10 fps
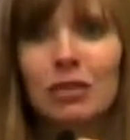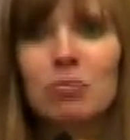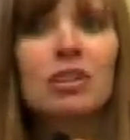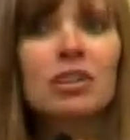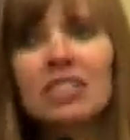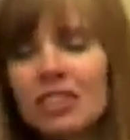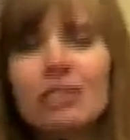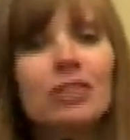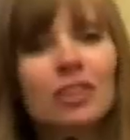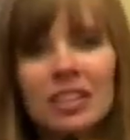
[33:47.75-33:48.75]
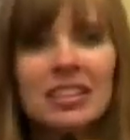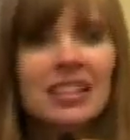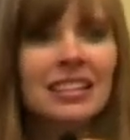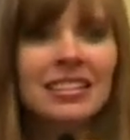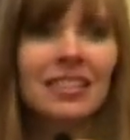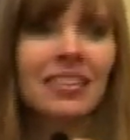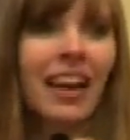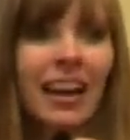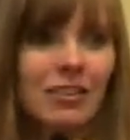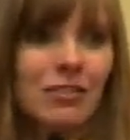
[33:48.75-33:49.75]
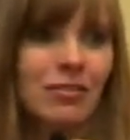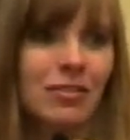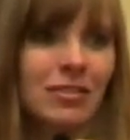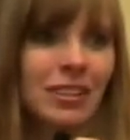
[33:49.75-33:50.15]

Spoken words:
Bring to you the good things in life.